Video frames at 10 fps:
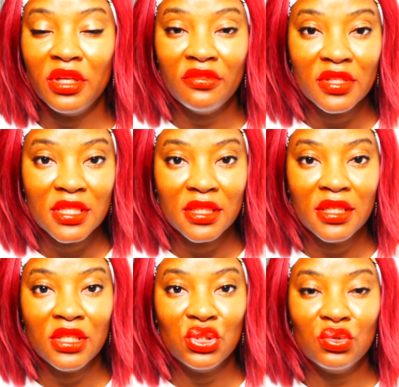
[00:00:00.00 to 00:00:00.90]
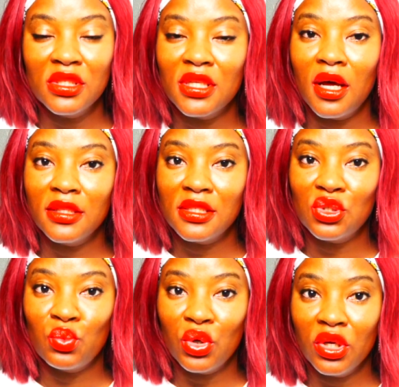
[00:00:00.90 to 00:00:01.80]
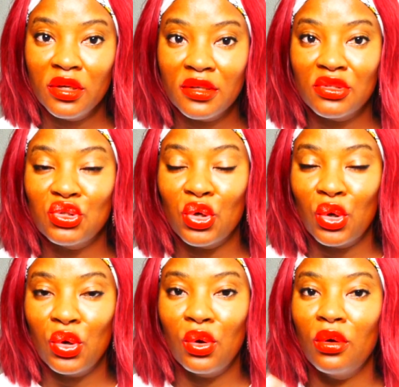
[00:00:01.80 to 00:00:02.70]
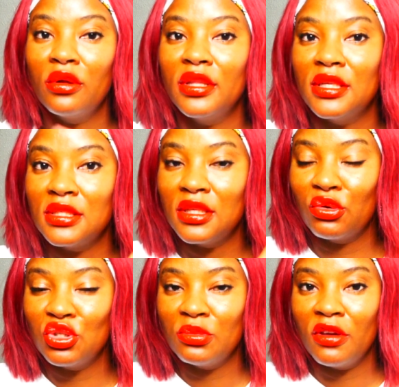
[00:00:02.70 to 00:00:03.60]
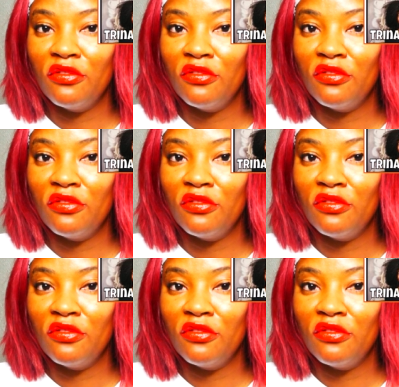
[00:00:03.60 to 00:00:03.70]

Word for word: previously to this artist's work, so there's either going to be